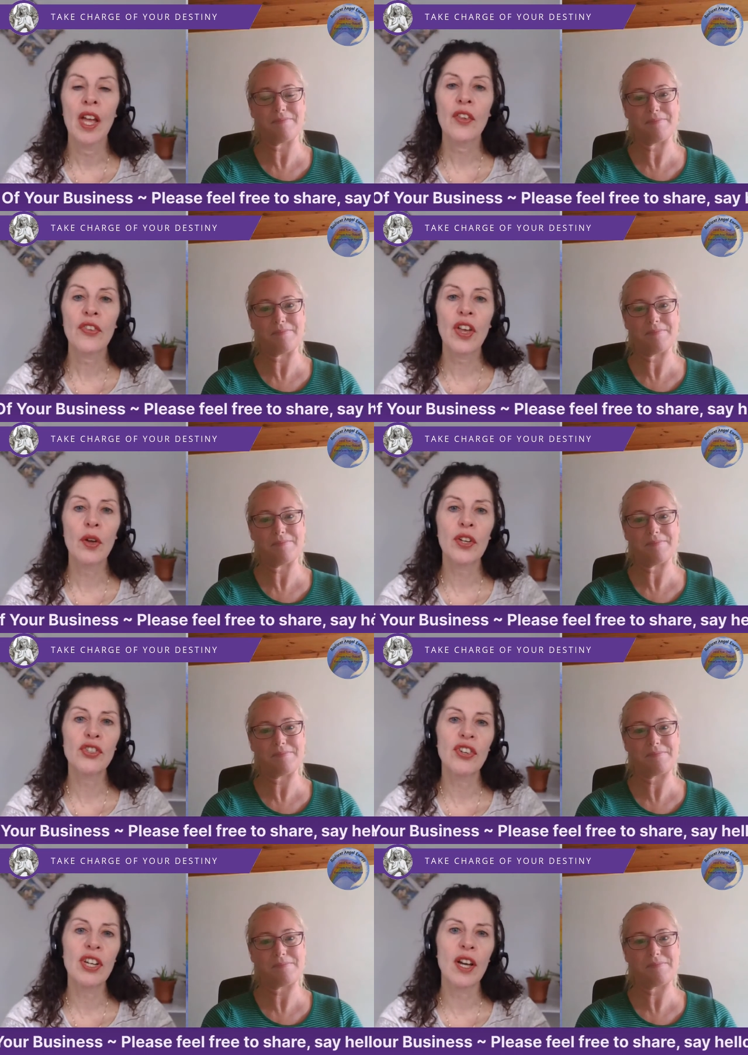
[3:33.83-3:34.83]
Speaker 1: So,
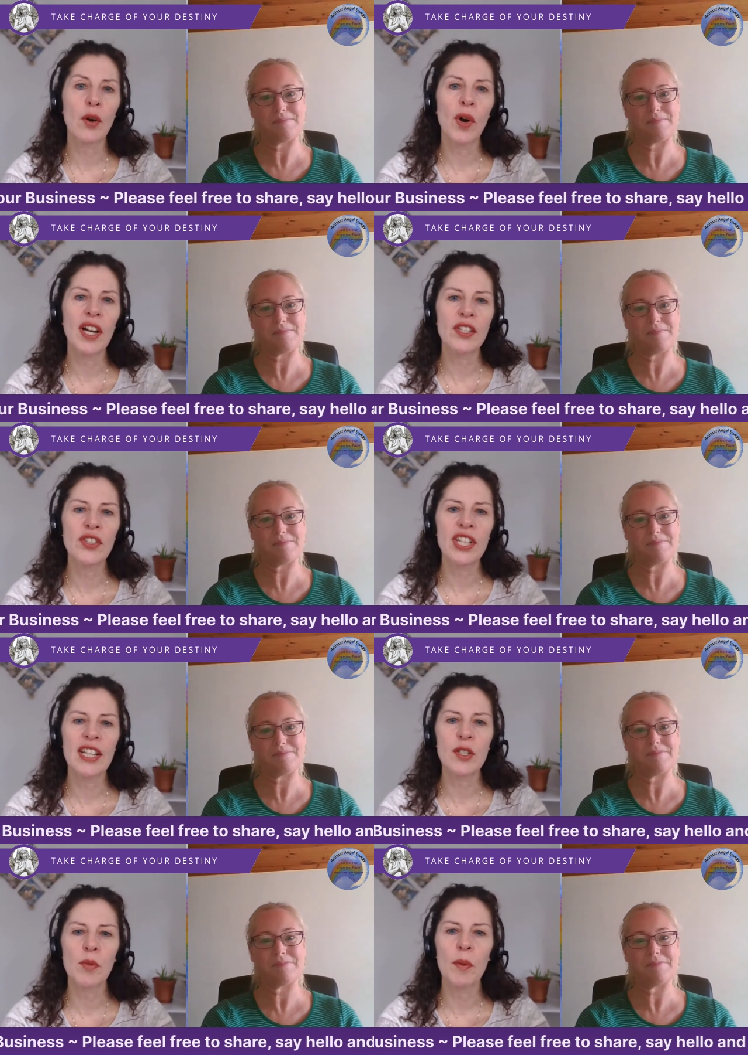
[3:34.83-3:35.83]
Caitriona, why don't you tell us more